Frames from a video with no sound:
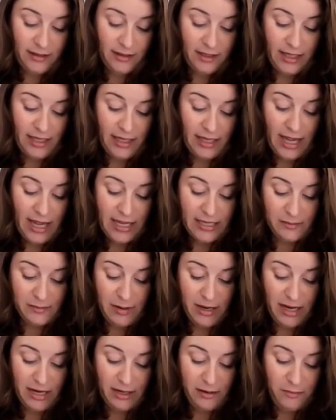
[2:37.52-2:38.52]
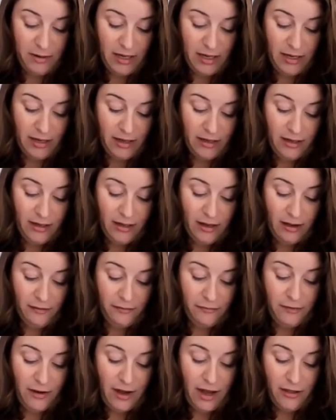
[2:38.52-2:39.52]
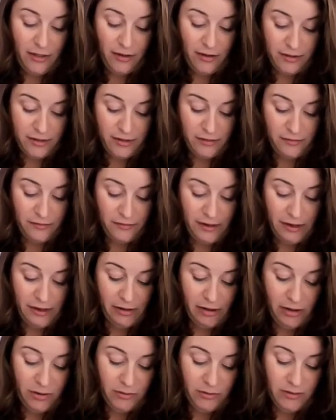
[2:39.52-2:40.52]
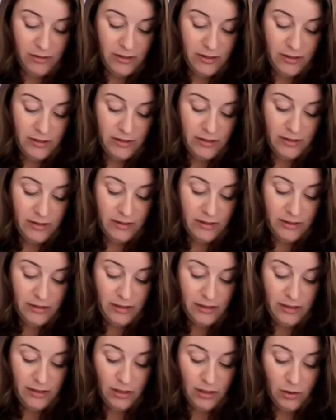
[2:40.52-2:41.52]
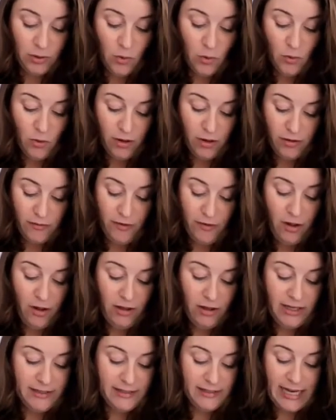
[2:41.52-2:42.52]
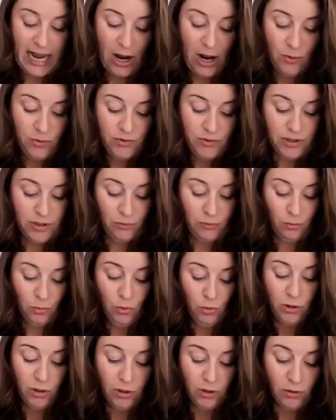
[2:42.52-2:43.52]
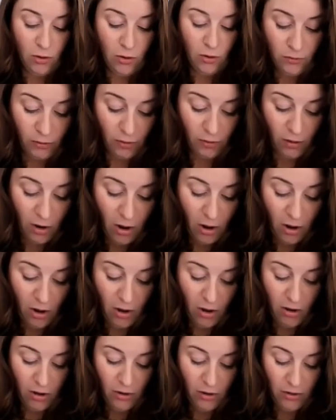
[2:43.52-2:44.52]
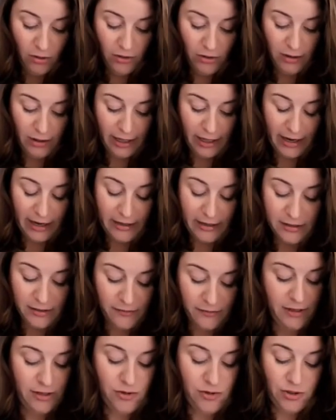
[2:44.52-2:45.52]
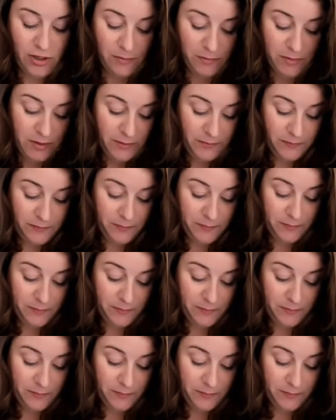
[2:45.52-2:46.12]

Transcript: He has made me a father to Pharaoh, the Lord of all his house and ruler over all the land of Egypt.